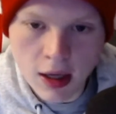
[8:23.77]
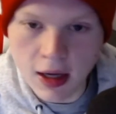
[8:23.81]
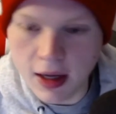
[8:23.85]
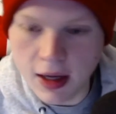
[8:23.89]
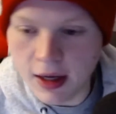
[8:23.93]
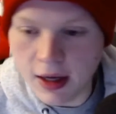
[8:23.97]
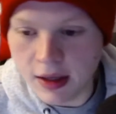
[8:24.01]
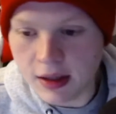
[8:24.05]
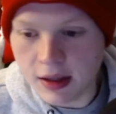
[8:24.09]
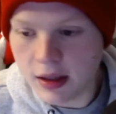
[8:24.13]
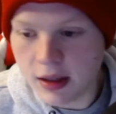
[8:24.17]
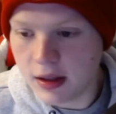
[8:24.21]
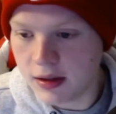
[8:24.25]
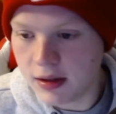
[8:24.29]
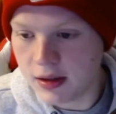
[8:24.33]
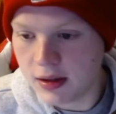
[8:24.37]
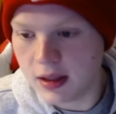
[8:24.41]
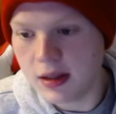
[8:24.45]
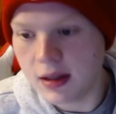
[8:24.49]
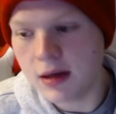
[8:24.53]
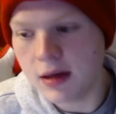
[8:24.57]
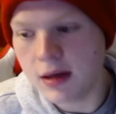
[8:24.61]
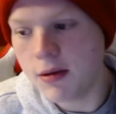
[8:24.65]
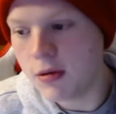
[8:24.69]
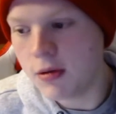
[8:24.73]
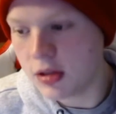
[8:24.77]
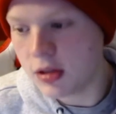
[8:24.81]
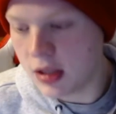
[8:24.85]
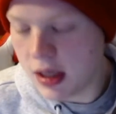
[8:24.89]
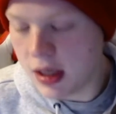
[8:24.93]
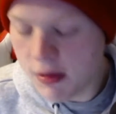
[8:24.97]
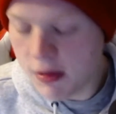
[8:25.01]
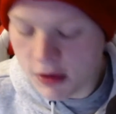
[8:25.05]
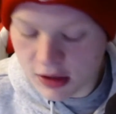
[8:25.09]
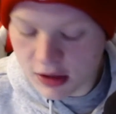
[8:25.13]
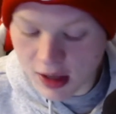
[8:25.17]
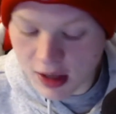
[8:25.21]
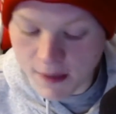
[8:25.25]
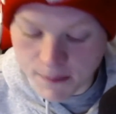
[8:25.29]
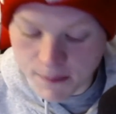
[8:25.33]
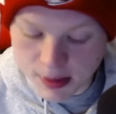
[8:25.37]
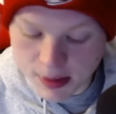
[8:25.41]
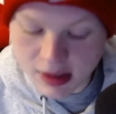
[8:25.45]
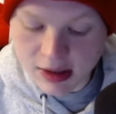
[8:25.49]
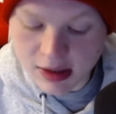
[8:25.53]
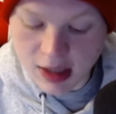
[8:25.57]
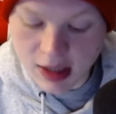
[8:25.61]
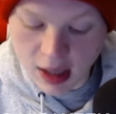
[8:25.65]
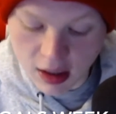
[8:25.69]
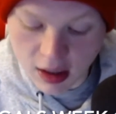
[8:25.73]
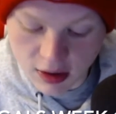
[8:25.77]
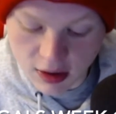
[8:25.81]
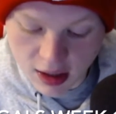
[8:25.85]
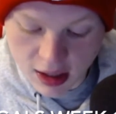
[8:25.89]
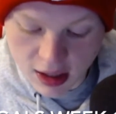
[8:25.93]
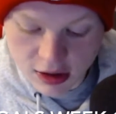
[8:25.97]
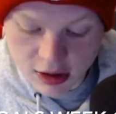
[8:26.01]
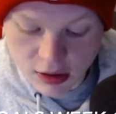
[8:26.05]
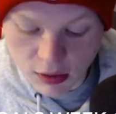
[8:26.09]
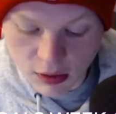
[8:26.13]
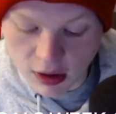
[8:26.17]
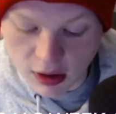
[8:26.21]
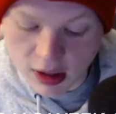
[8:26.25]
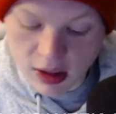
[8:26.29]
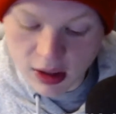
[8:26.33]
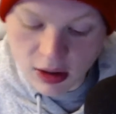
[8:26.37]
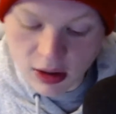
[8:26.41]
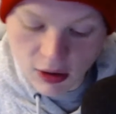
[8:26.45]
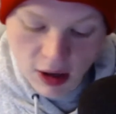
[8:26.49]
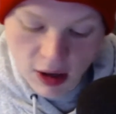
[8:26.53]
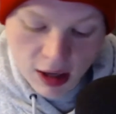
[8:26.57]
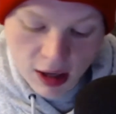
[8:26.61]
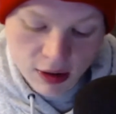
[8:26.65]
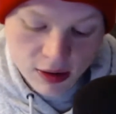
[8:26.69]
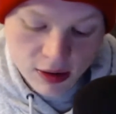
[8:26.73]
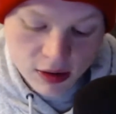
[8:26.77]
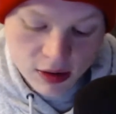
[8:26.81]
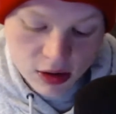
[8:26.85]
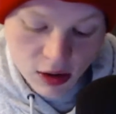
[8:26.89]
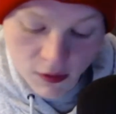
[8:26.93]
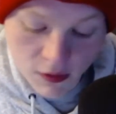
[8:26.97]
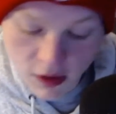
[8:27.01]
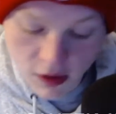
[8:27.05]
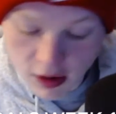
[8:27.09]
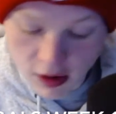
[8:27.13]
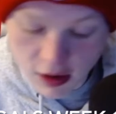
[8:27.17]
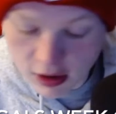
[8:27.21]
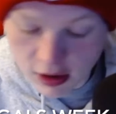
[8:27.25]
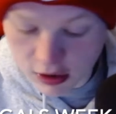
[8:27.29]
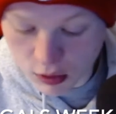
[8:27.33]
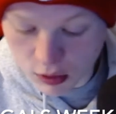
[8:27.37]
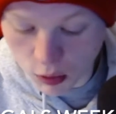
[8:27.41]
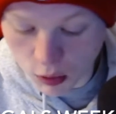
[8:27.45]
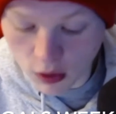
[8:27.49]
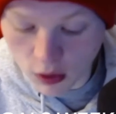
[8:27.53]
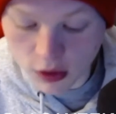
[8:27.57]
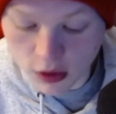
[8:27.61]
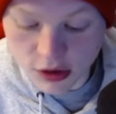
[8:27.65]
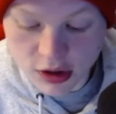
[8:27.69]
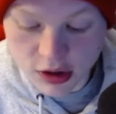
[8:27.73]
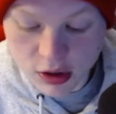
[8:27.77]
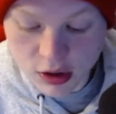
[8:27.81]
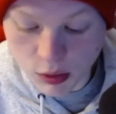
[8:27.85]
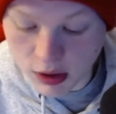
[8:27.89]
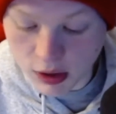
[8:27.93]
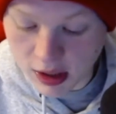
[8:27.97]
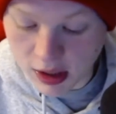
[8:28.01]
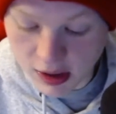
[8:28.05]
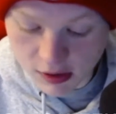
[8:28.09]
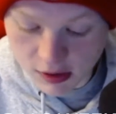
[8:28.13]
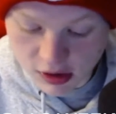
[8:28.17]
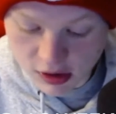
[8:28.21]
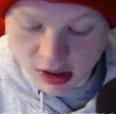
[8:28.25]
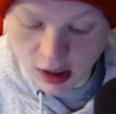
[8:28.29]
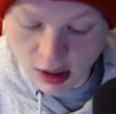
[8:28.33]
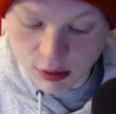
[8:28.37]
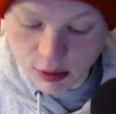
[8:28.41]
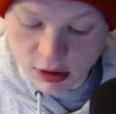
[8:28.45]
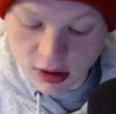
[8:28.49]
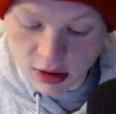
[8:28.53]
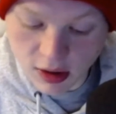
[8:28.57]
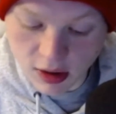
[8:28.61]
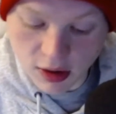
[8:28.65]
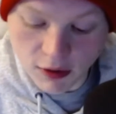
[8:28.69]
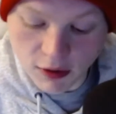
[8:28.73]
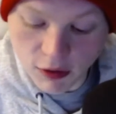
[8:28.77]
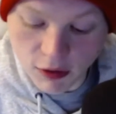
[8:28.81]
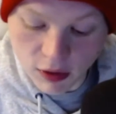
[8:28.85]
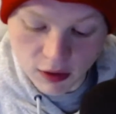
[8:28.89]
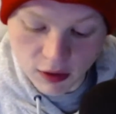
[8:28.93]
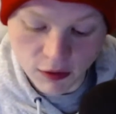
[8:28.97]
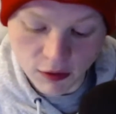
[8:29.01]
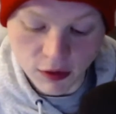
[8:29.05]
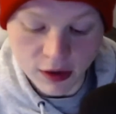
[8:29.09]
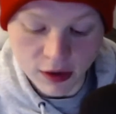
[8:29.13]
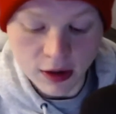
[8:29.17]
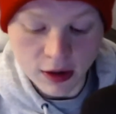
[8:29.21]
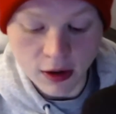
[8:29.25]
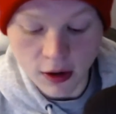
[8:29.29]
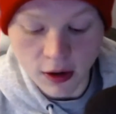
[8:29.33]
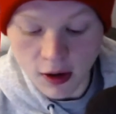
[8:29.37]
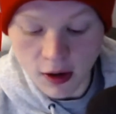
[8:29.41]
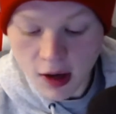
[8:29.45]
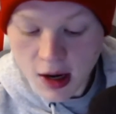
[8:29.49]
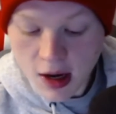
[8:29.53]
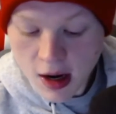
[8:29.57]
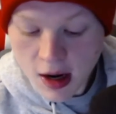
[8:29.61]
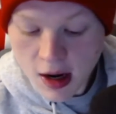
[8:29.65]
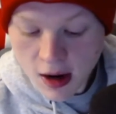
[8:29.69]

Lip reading: And it was a beatdown last week. You had Charvarius Ward's sweet interception on the flea flicker.